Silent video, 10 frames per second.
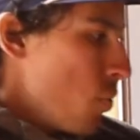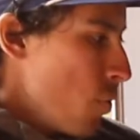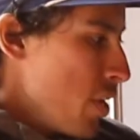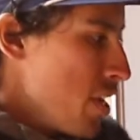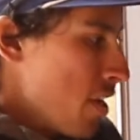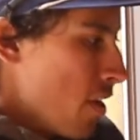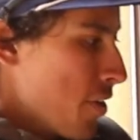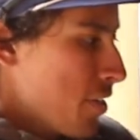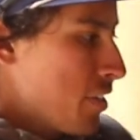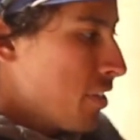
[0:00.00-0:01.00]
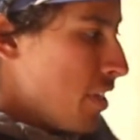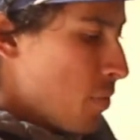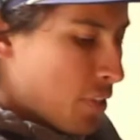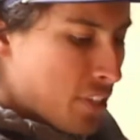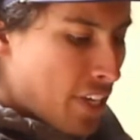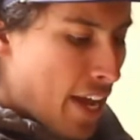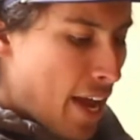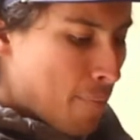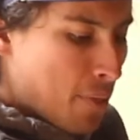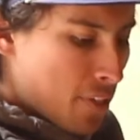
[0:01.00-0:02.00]
we are going to see what's going to
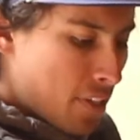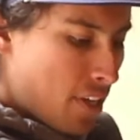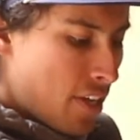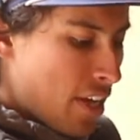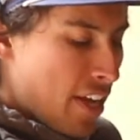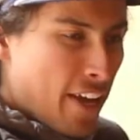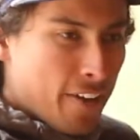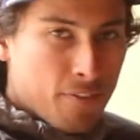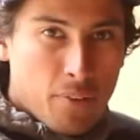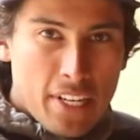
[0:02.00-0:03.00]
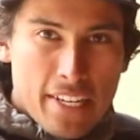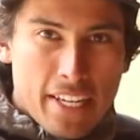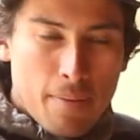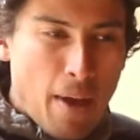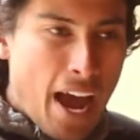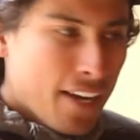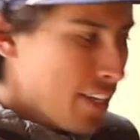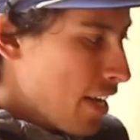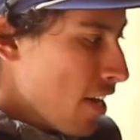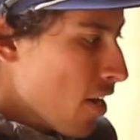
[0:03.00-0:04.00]
happen if we keep adding
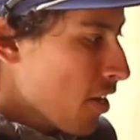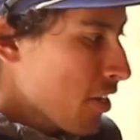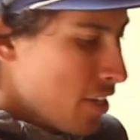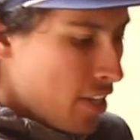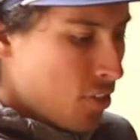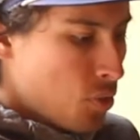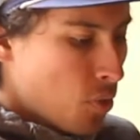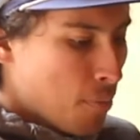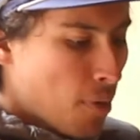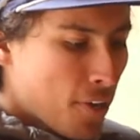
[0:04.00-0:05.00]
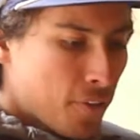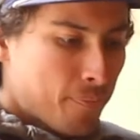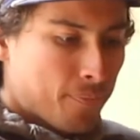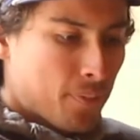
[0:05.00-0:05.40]
air into our bottle.